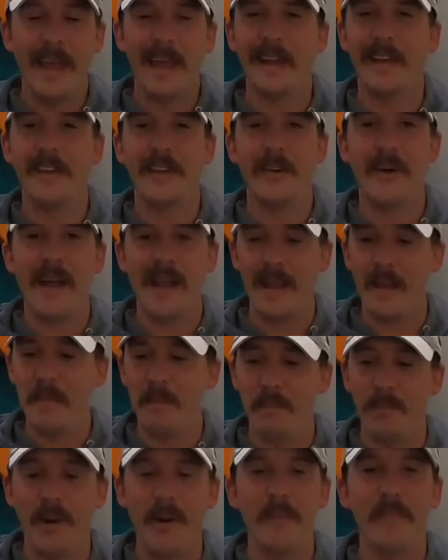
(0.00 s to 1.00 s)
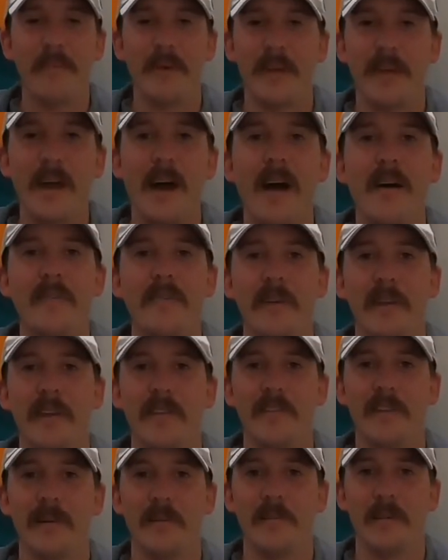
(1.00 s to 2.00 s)
until I can bump the
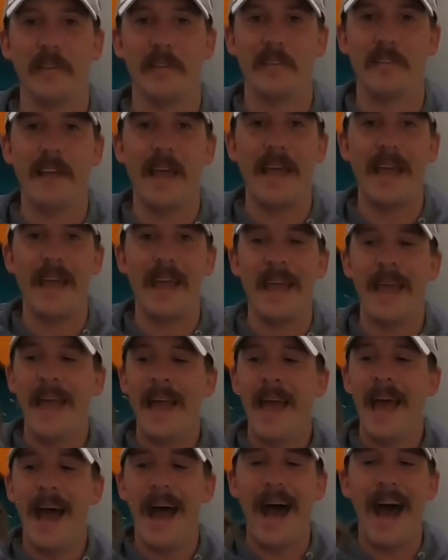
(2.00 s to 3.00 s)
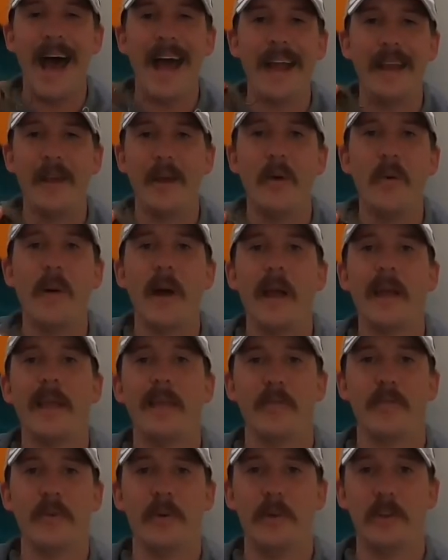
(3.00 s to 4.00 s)
confidence up to say, I know I
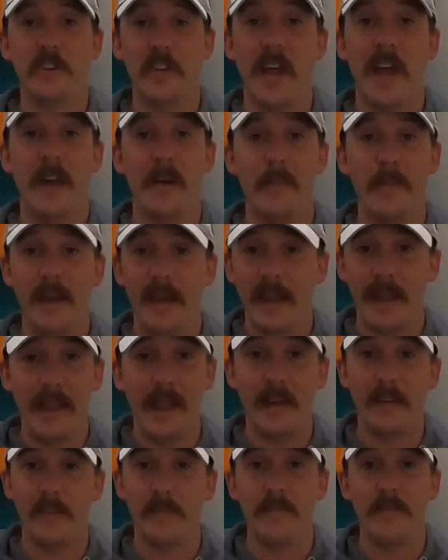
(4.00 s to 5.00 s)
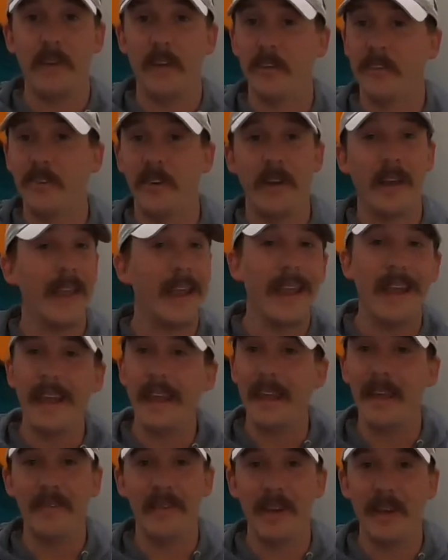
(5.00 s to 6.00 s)
can throw a chatterbait and catch a fish on
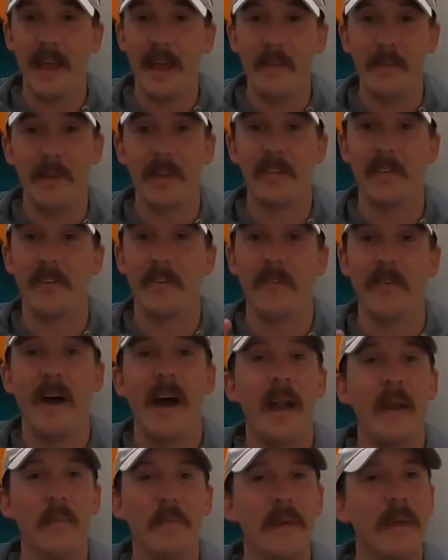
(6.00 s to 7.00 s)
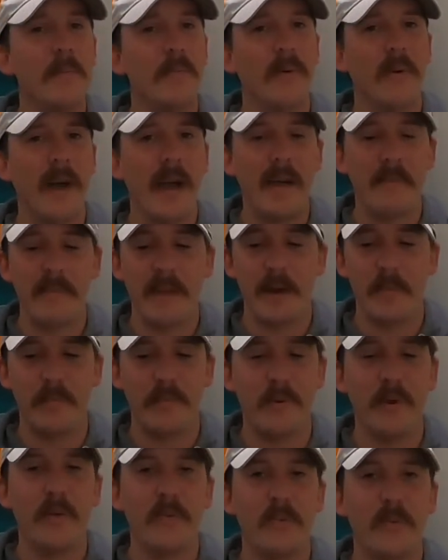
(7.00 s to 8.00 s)
any given day, because a lot of people have that
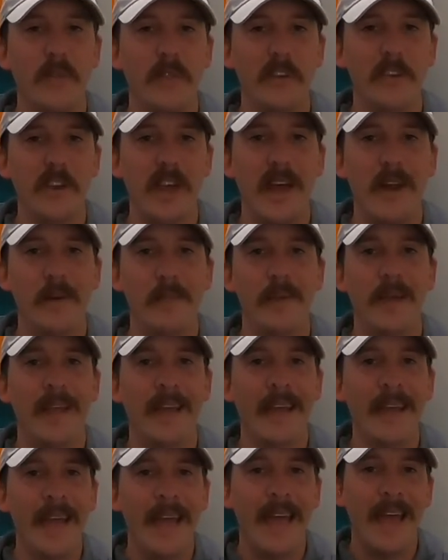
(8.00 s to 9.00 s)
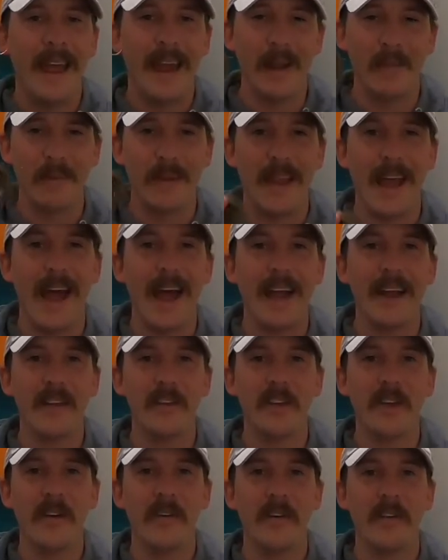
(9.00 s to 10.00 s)
approach with a chatterbait and I'm kind
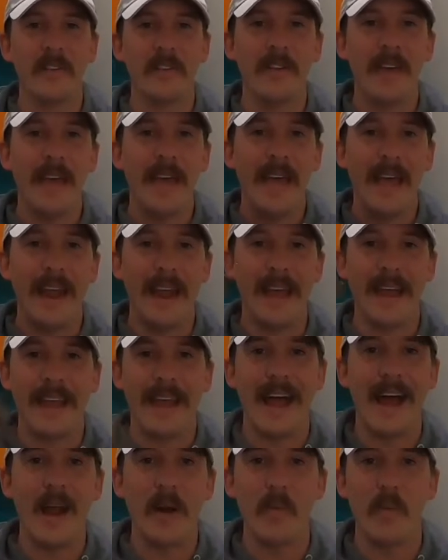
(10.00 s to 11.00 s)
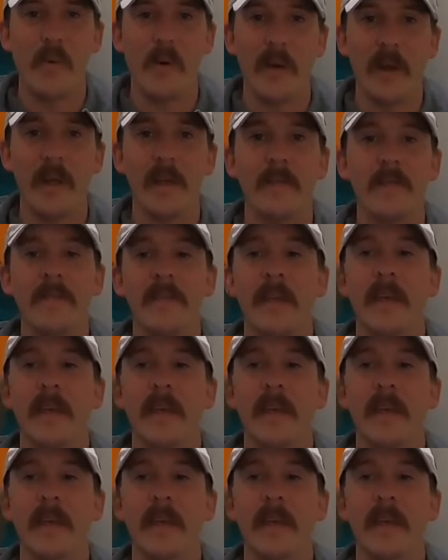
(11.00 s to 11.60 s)
of jealous and I kind of want it.